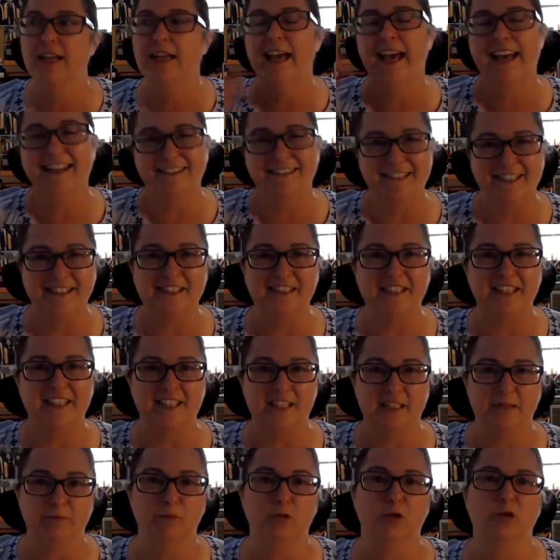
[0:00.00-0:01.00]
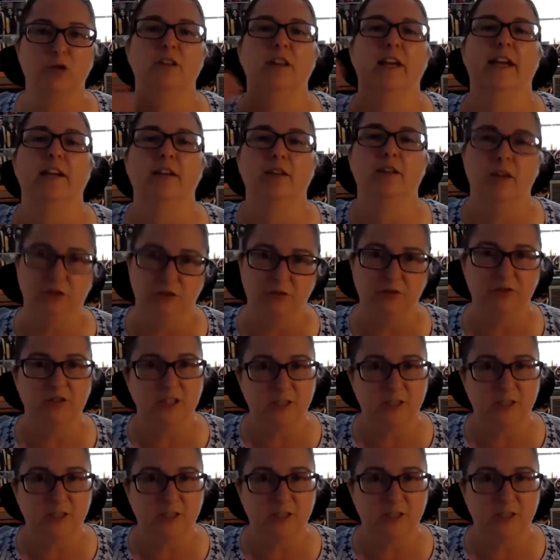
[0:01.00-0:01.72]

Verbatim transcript: Ethnicity is more like cultural